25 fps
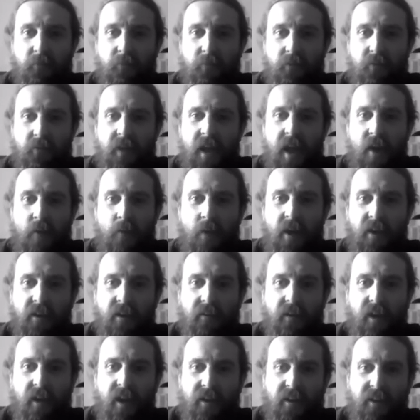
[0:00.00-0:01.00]
but now
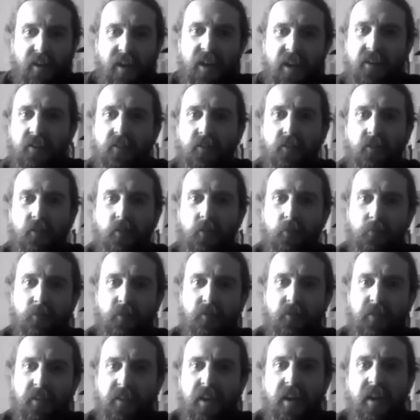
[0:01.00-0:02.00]
our kids come to the